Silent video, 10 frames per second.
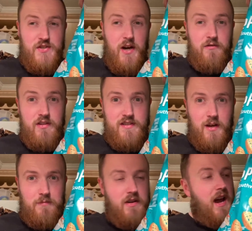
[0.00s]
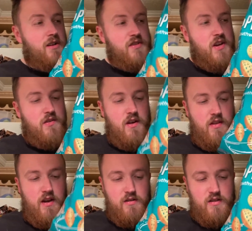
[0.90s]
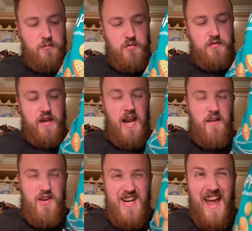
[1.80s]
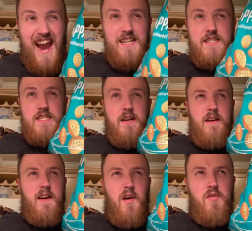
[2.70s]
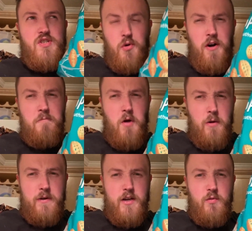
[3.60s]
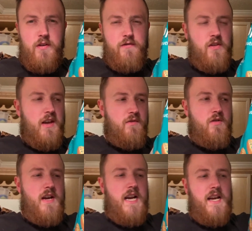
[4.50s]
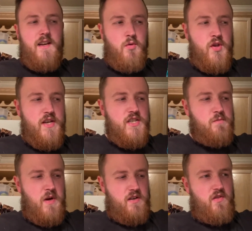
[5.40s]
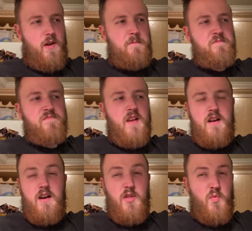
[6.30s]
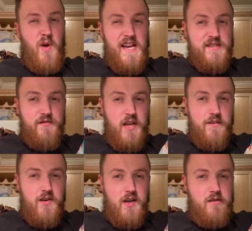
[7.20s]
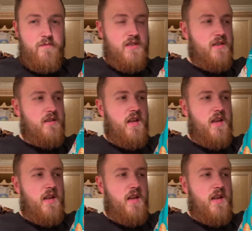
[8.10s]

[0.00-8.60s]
are definitely something. I'll tell you that. They are something. They have a nice sort of barbecue-y flavor, and I didn't really expect that. The ranch flavor comes in